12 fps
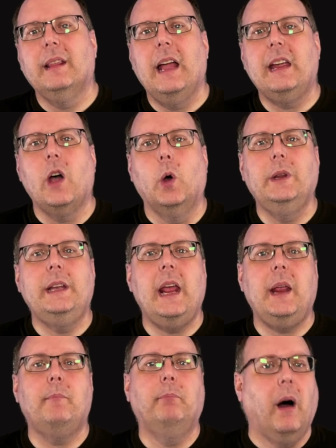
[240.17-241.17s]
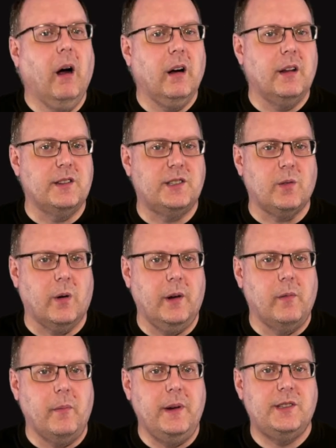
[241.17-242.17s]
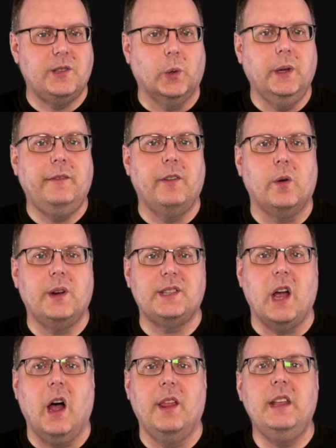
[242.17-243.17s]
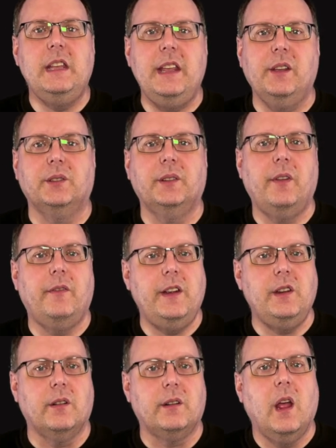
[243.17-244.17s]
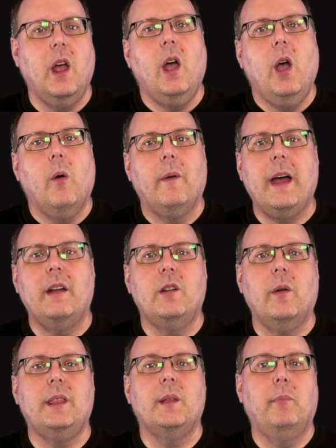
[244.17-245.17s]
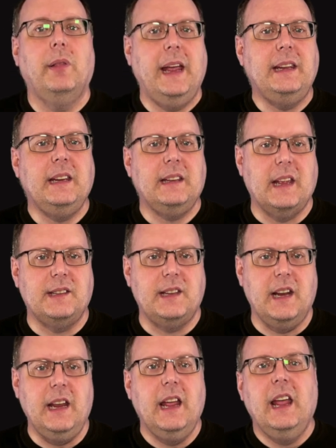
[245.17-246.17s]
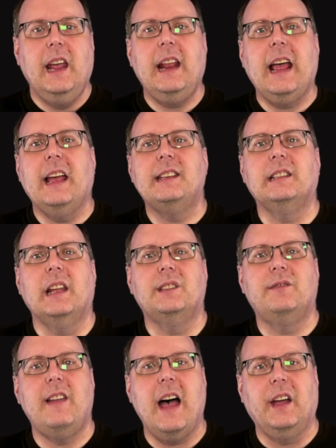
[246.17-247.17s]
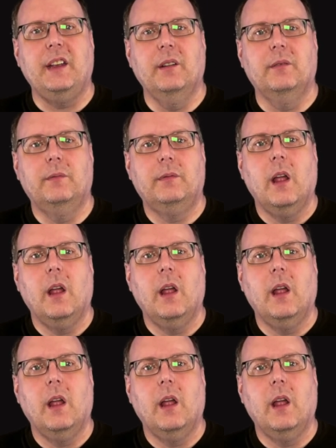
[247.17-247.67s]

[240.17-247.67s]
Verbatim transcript: like only getting part of the story when we solely focus on the yield of a vineyard. Without knowing the planting density, it has less value.